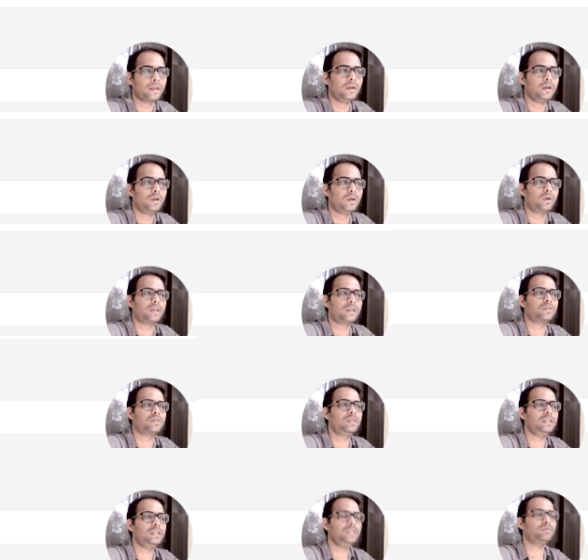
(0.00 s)
Okay, so
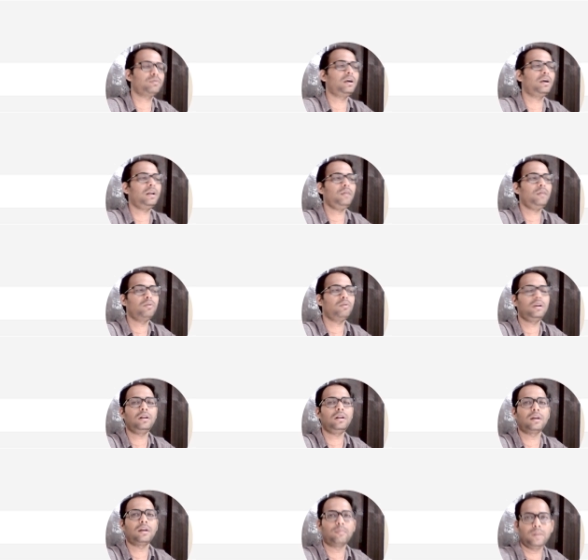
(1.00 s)
this is one type where the
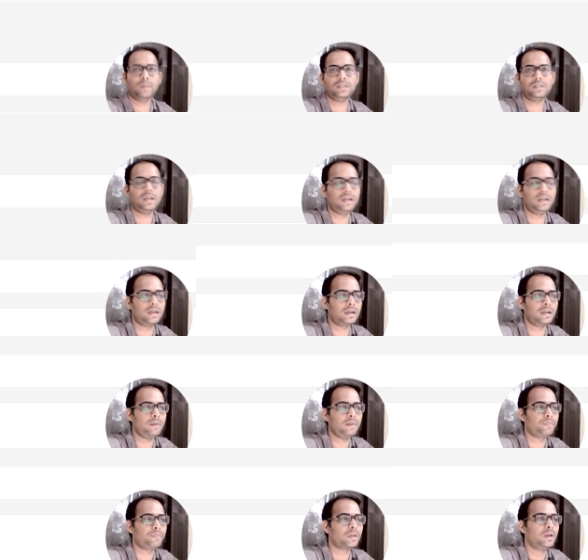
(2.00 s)
numbers are related.
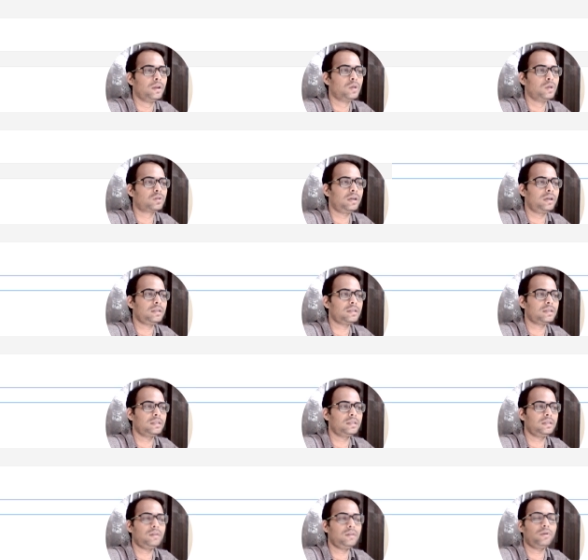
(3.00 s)
So let us
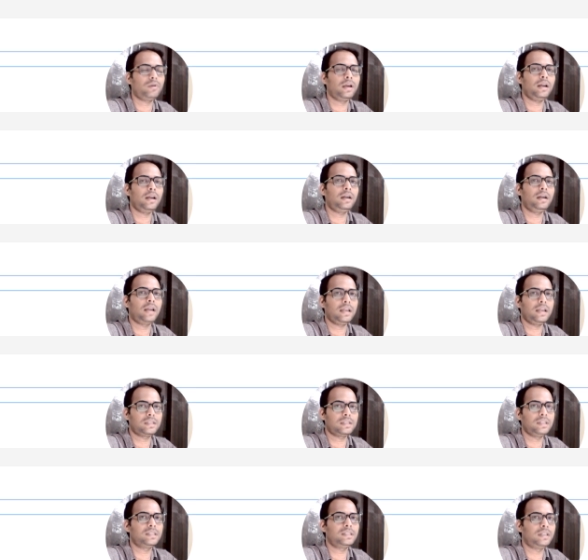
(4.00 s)
consider where a
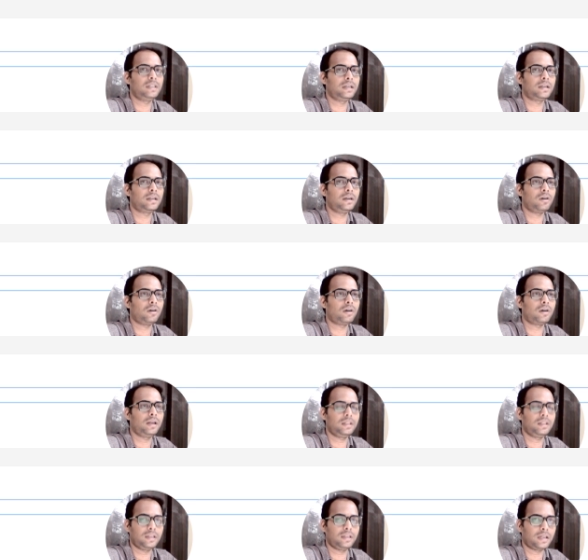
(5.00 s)
text is related or
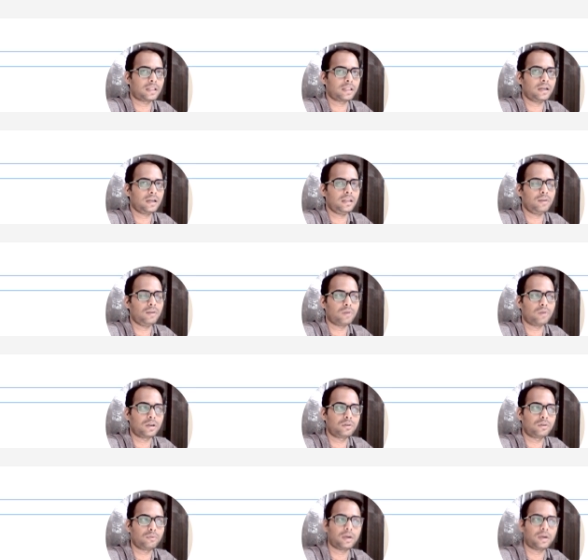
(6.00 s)
anything like that, then
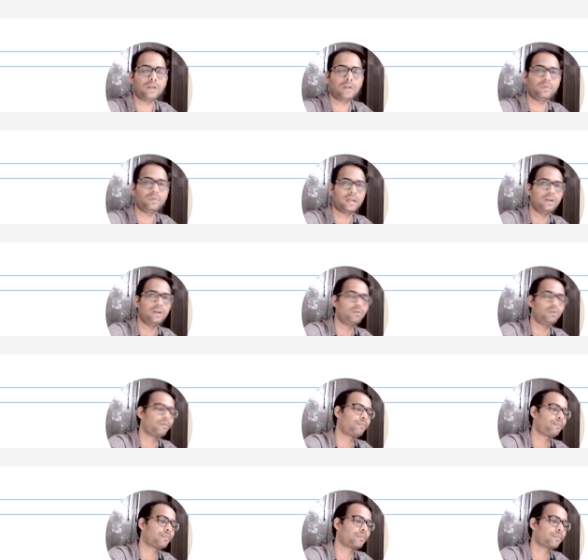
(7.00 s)
what we can do.
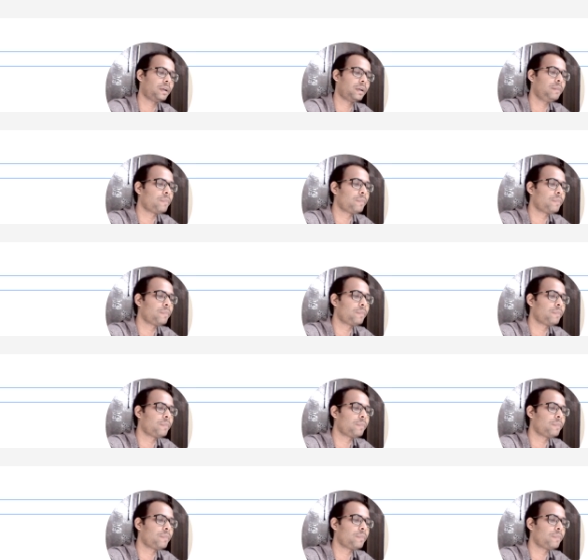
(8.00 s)
Fine.